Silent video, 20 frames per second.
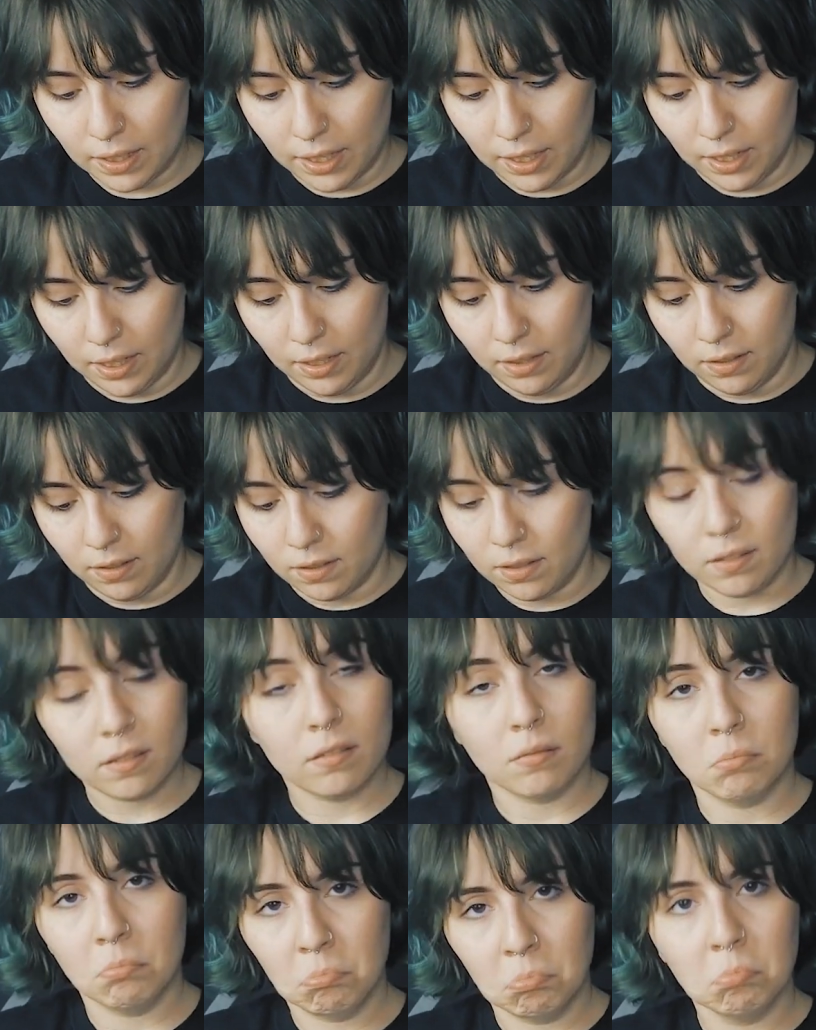
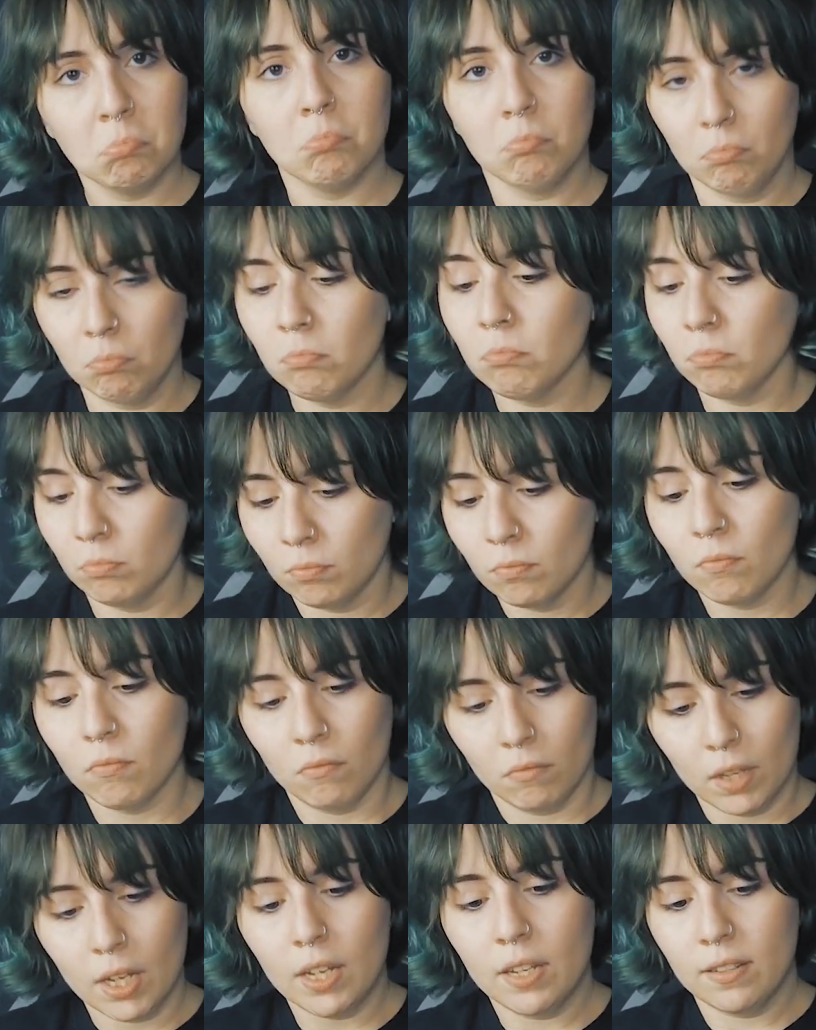is
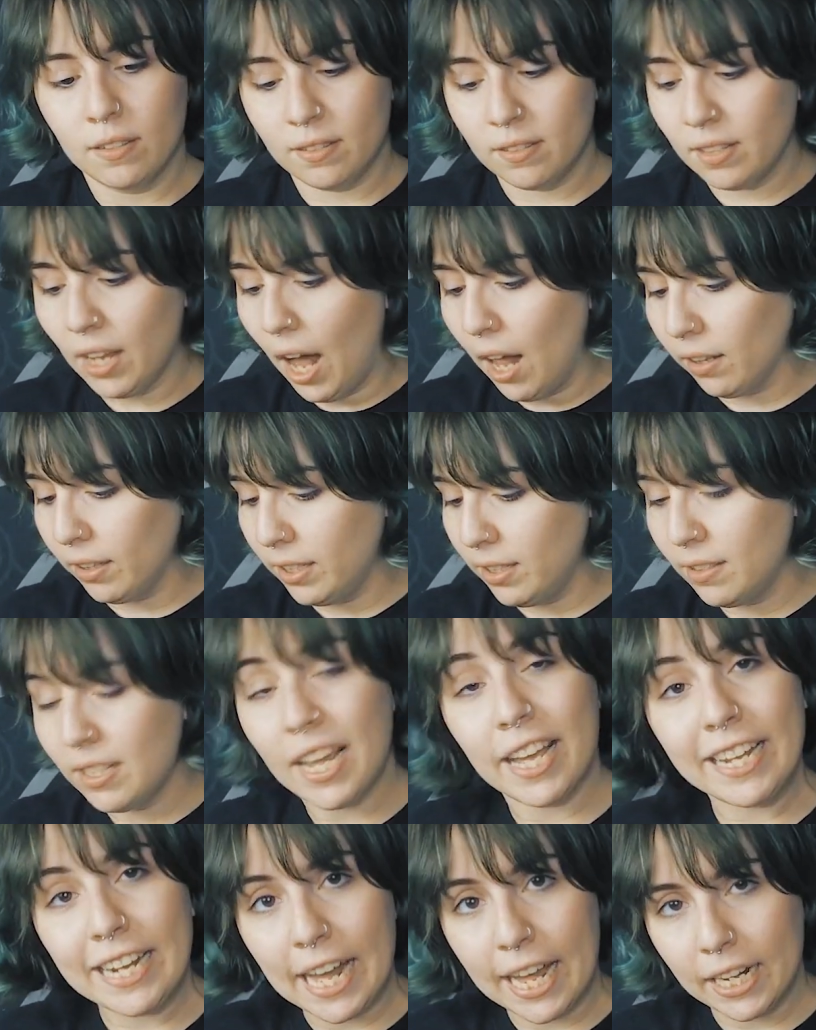solid,
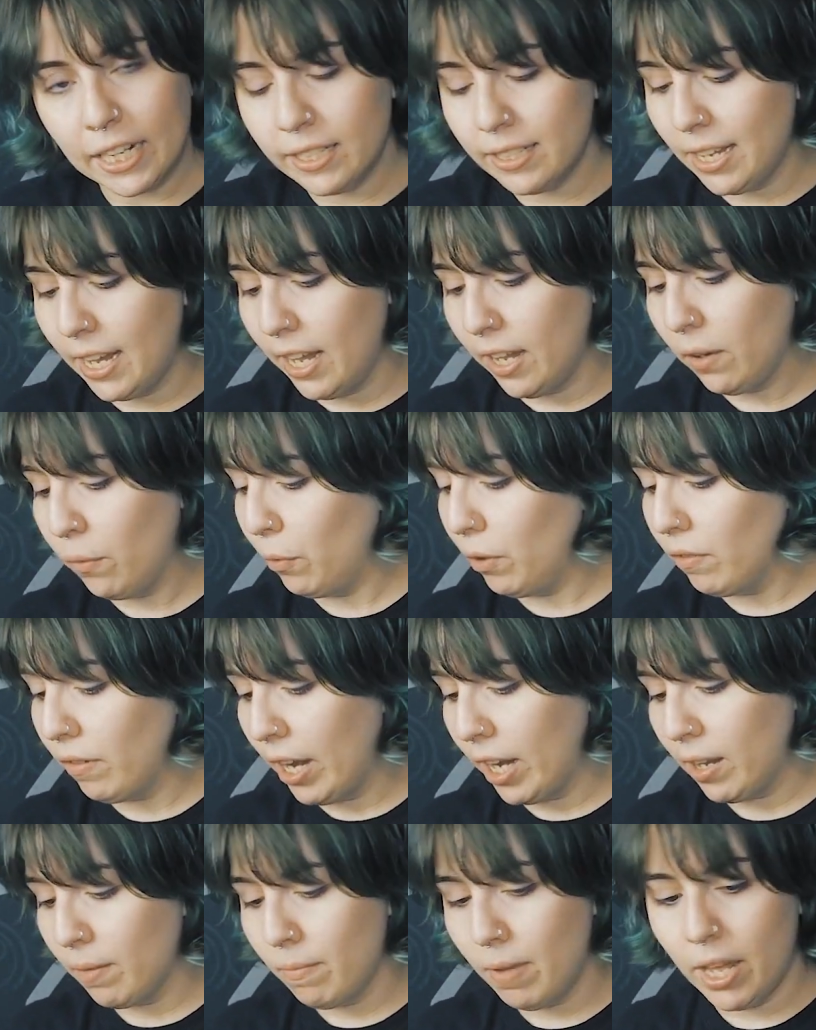10 out of 10. Would
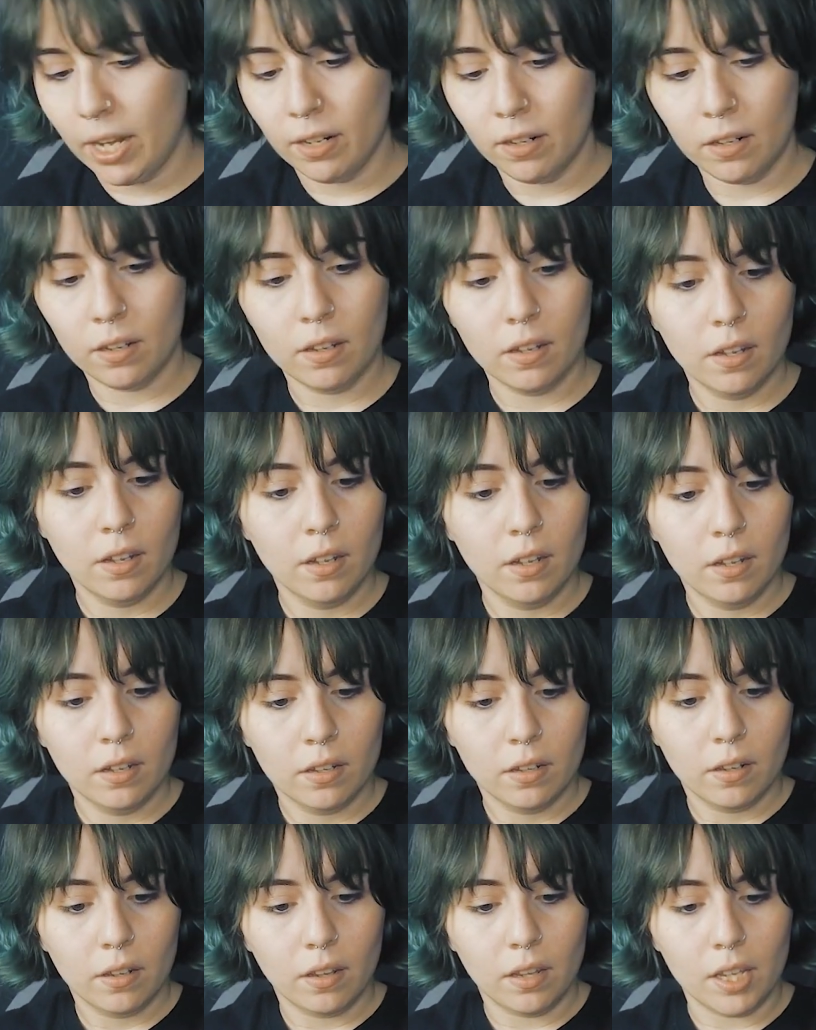recommend
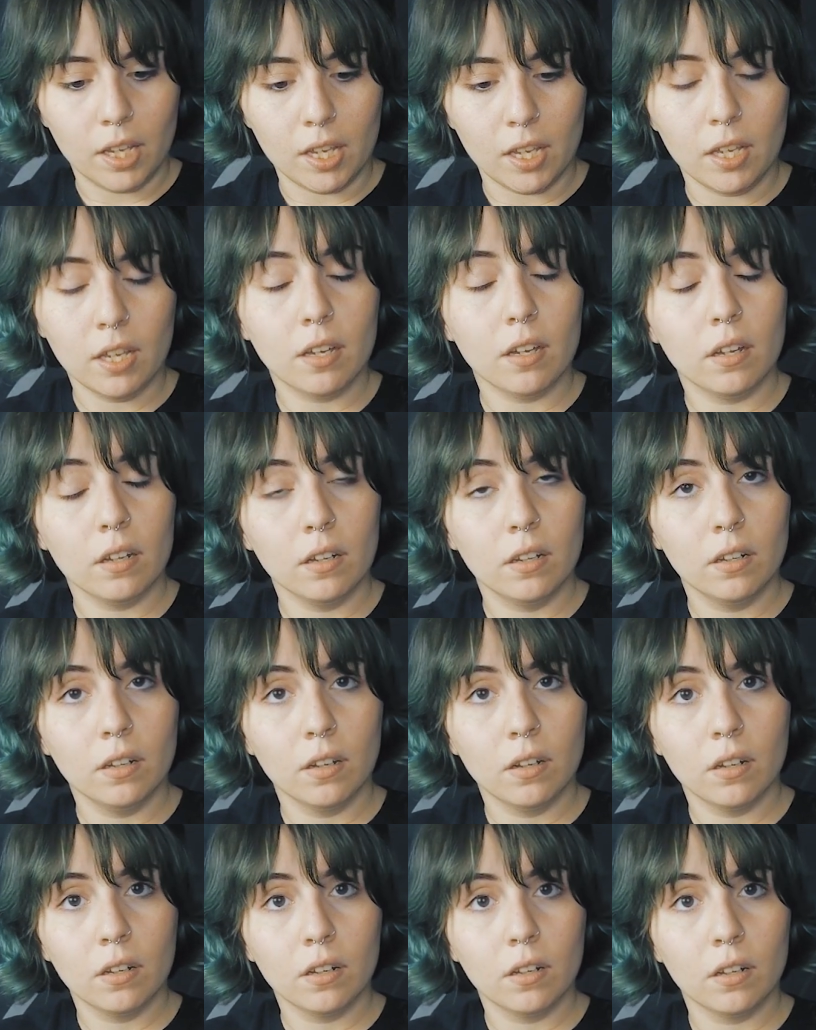the
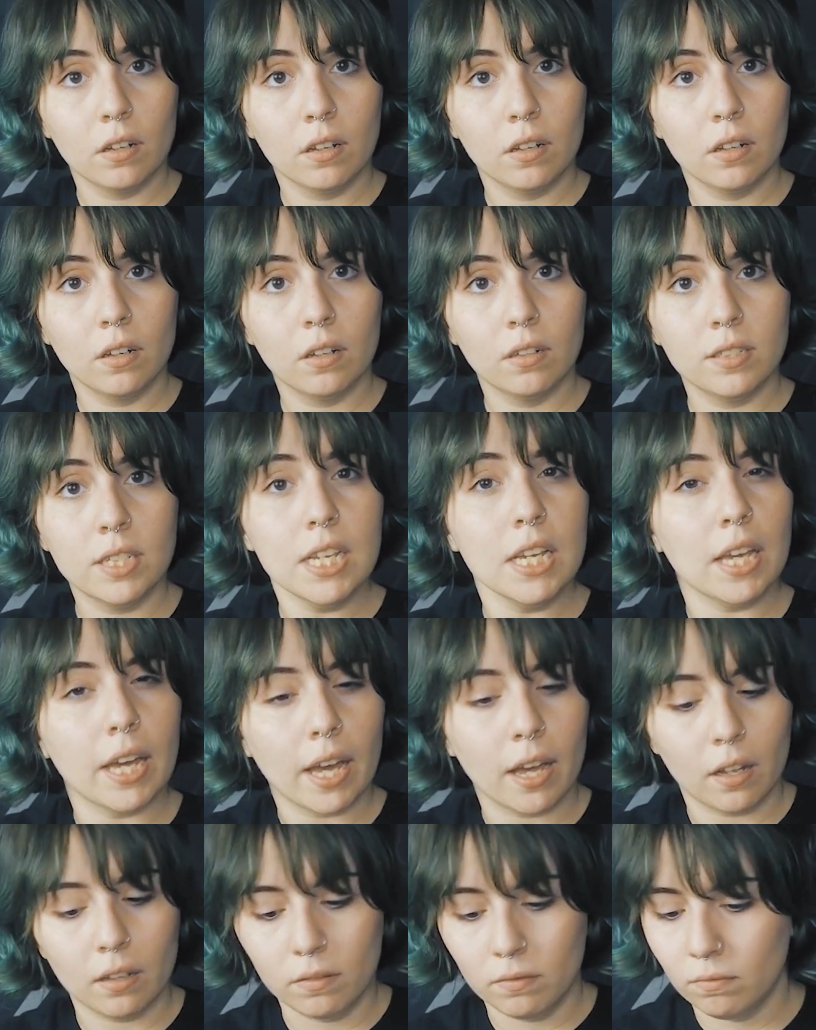
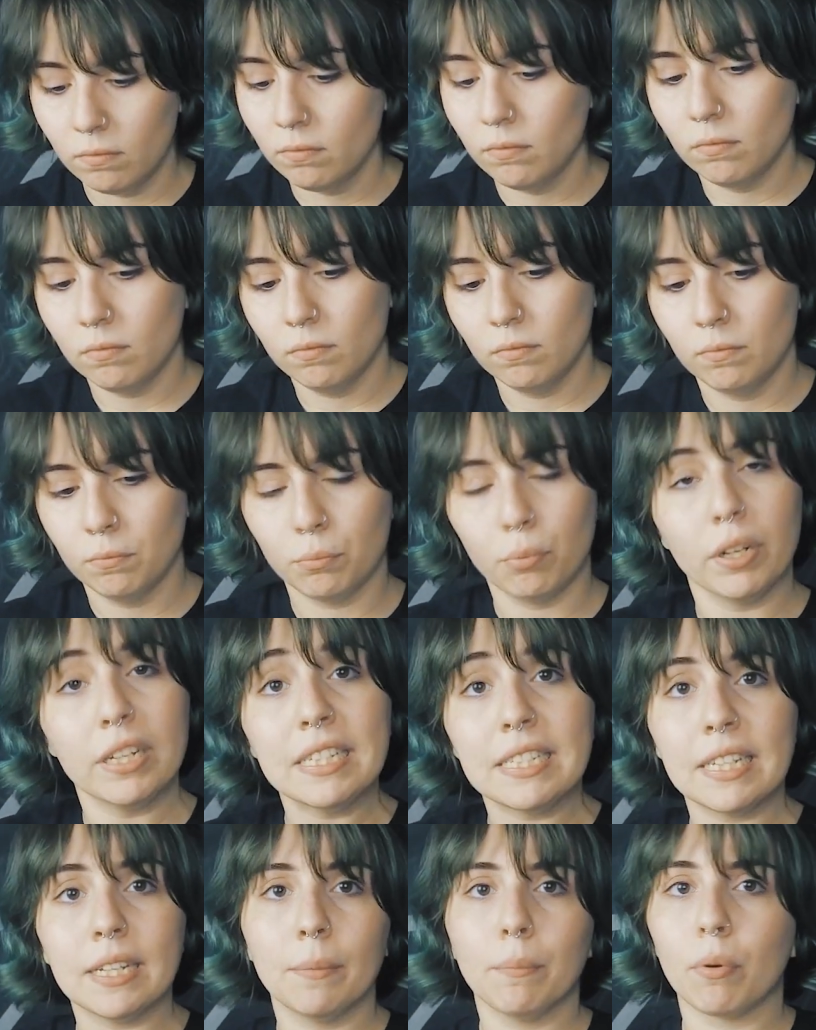decal
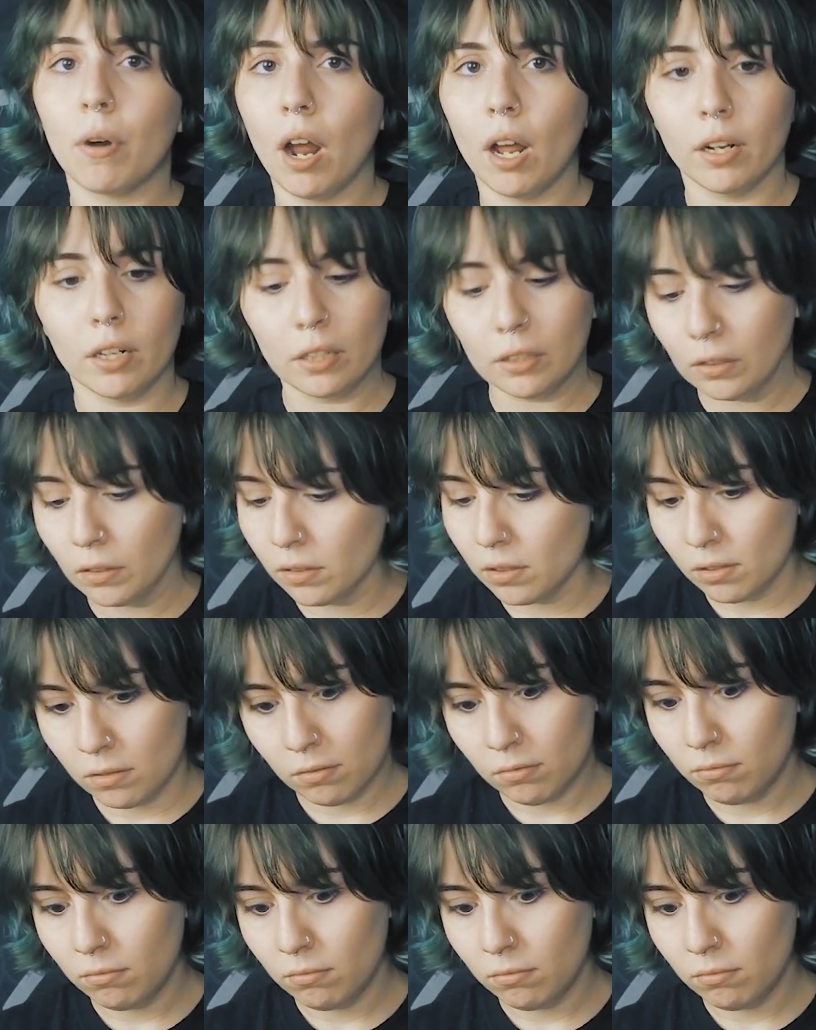printing products.